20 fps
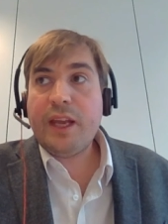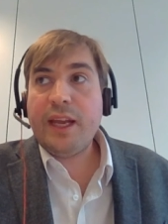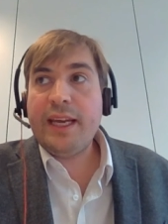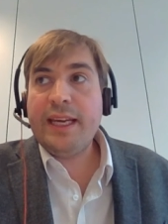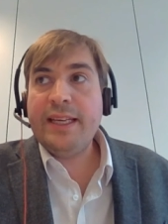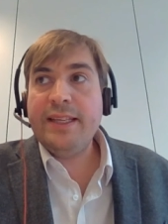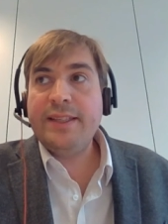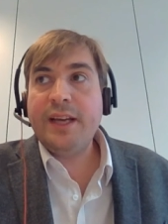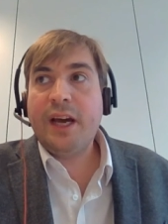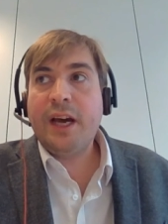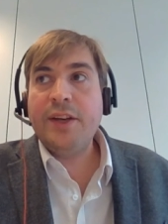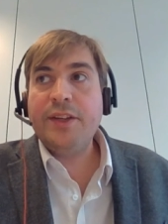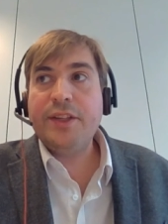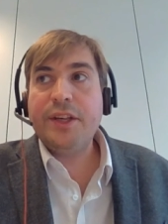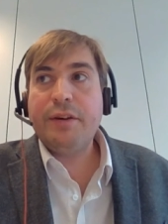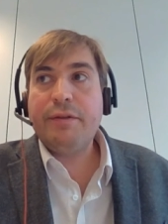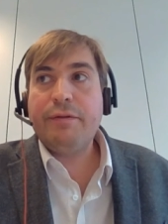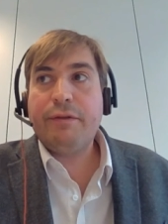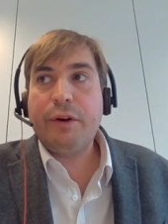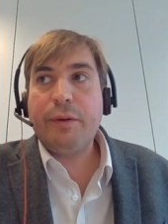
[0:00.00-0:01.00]
is
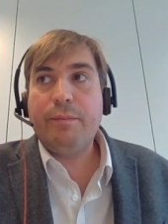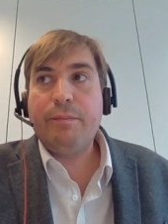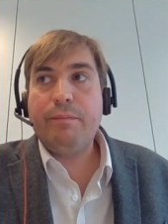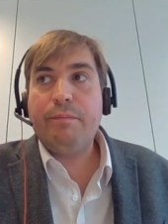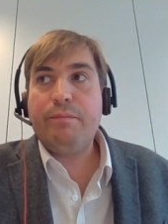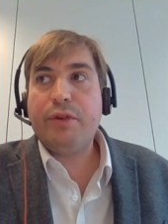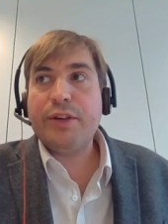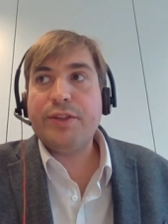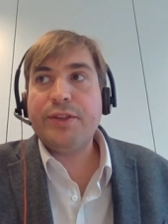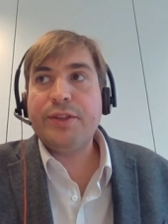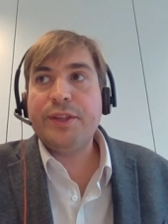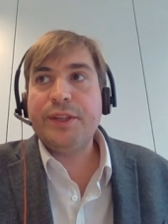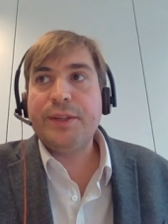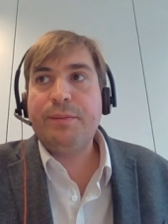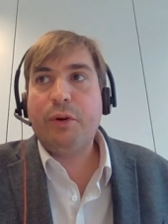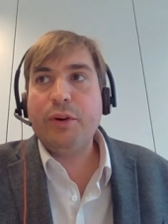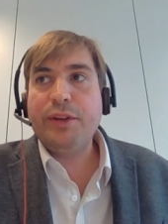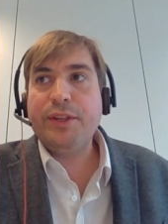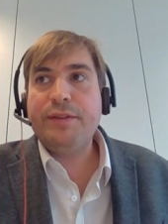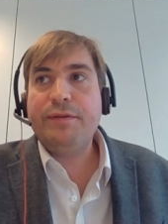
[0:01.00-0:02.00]
under, from Brussels'
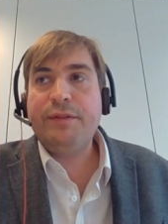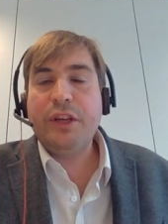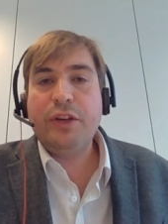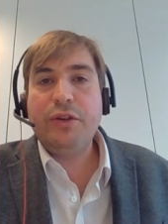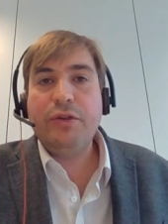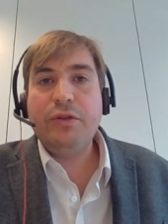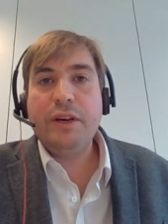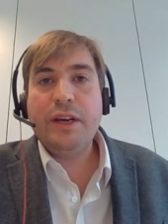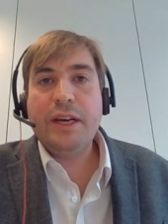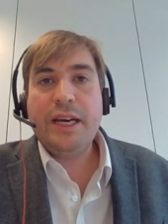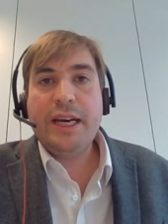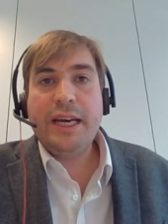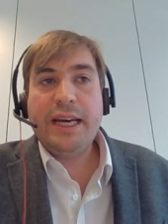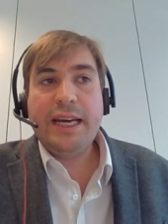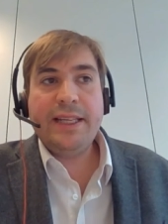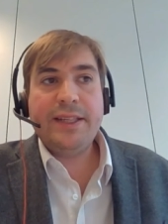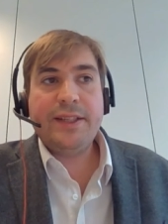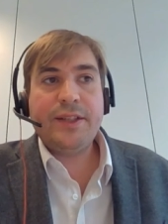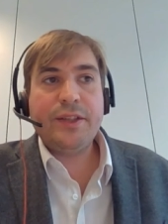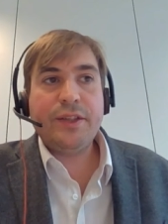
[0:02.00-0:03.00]
point of view,
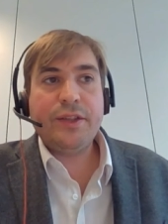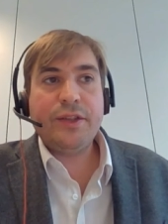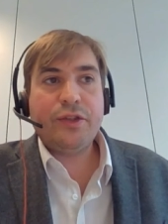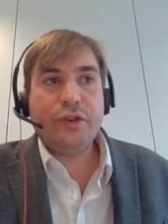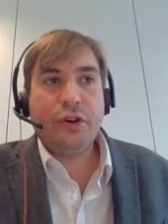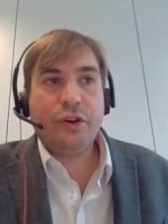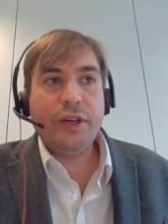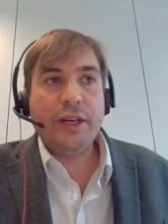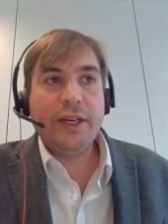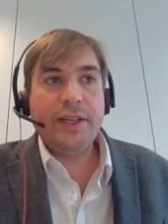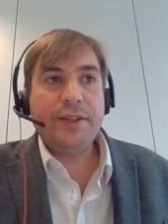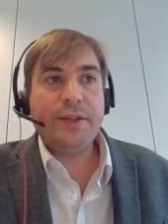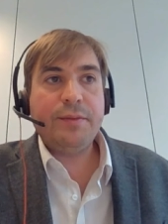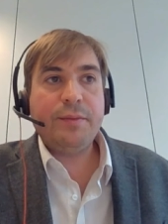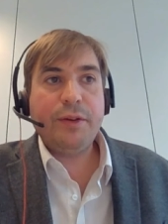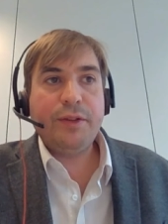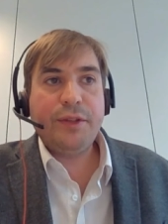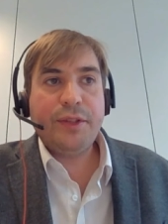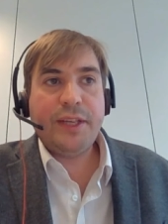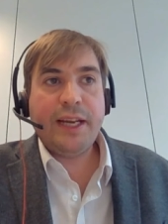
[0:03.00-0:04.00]
its strongest,
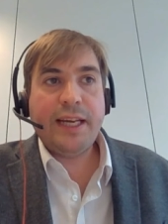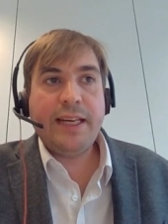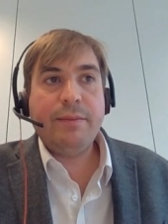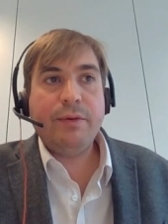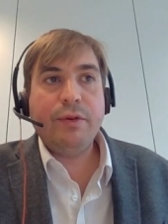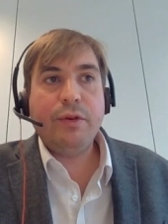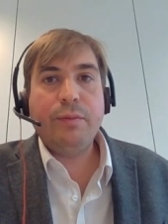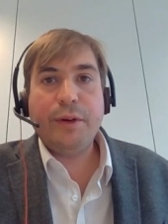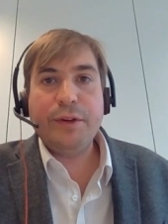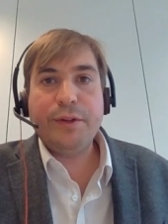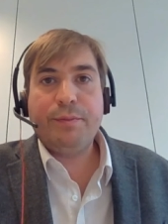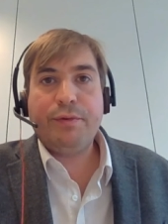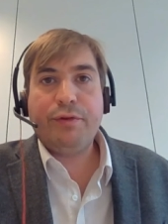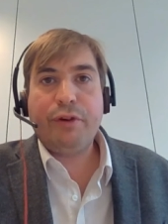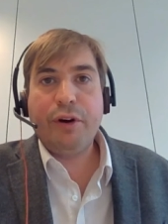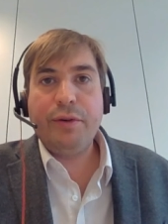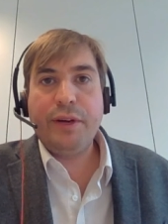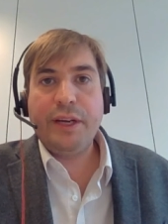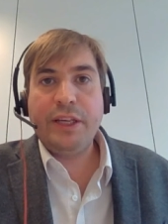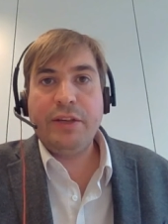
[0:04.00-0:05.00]
most stable, most
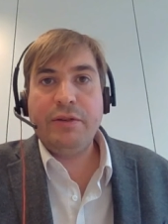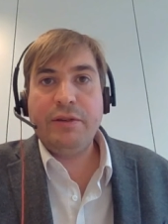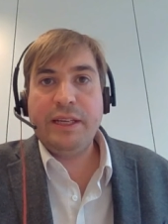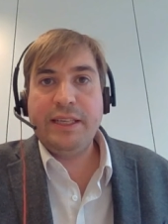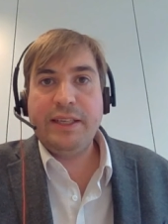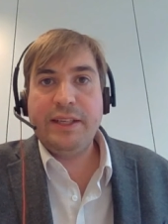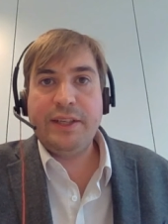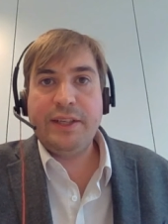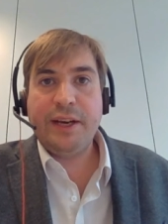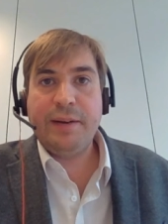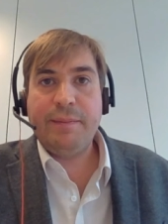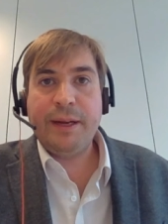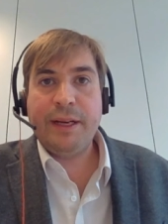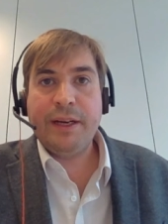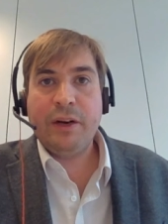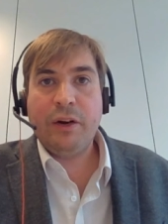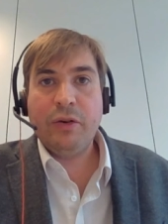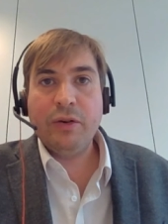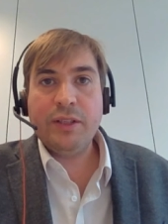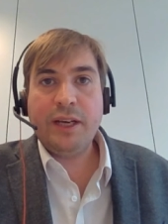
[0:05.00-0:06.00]
pro EU leadership in
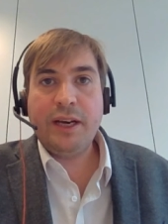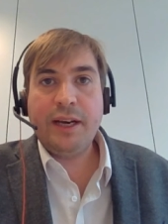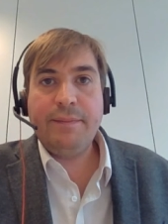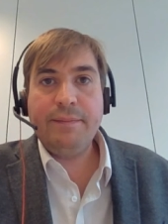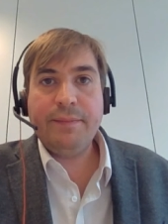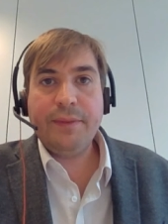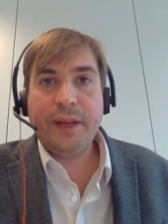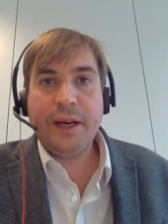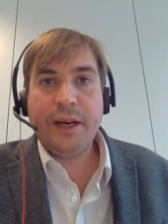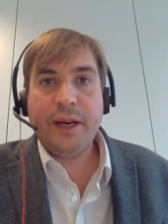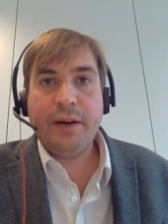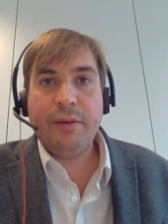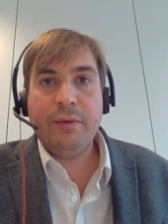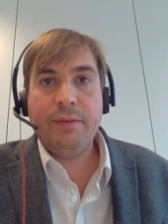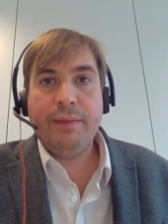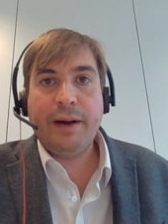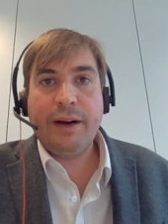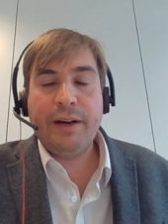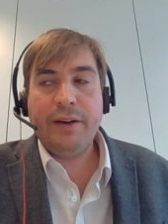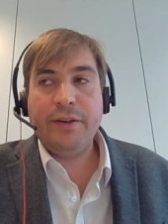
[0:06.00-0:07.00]
a long time uh, with
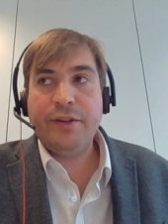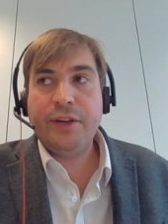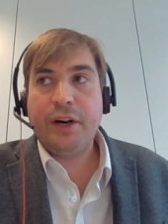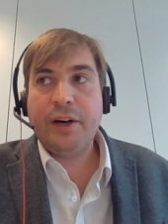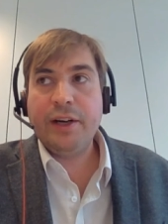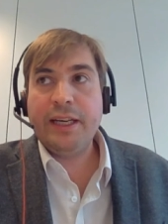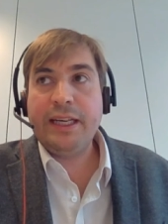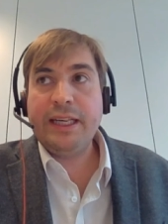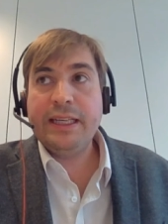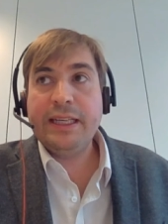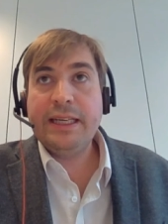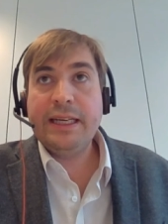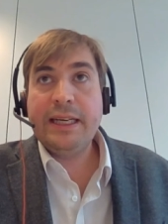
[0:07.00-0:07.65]
Mario Draghi.